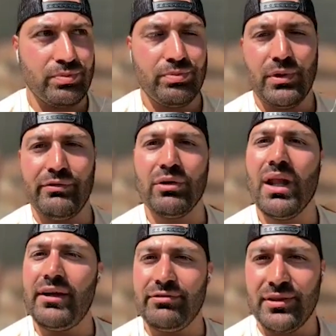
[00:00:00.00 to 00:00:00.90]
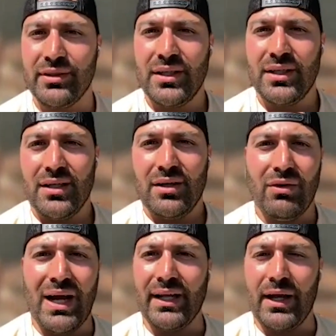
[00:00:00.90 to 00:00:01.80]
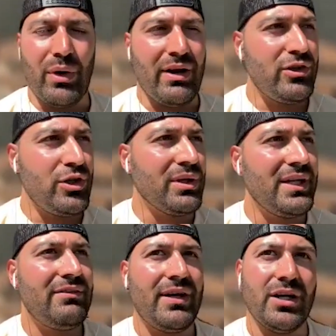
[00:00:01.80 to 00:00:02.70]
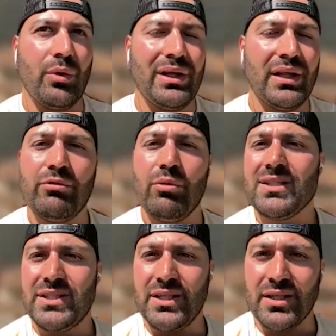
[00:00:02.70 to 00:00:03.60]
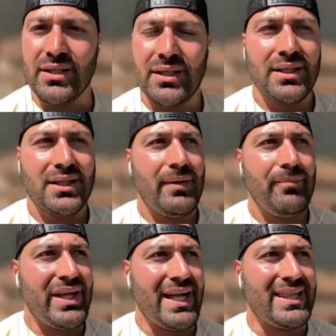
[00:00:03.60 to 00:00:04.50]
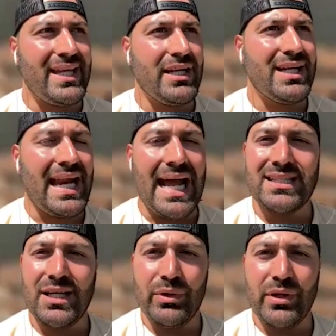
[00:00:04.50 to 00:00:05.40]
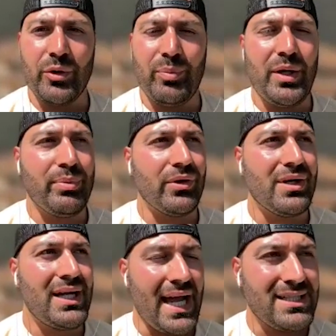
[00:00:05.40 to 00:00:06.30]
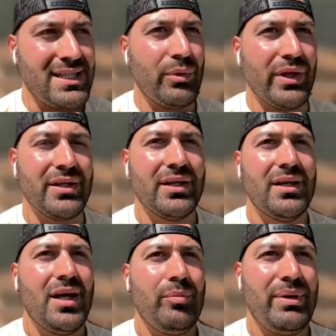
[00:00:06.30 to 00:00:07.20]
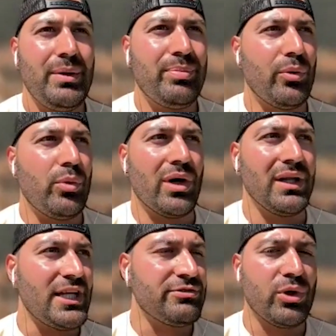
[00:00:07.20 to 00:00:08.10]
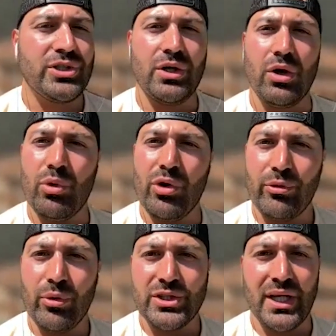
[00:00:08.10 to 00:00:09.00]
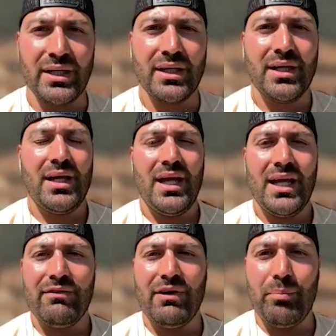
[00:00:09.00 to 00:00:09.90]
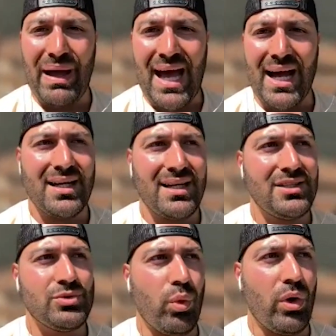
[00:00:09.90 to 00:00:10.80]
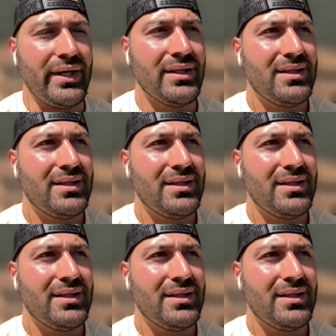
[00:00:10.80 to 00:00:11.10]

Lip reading: of your life, right? Like whatever you believe in, we live once here. And I think connecting with other people, connecting with people who are less fortunate or more fortunate, and giving back is what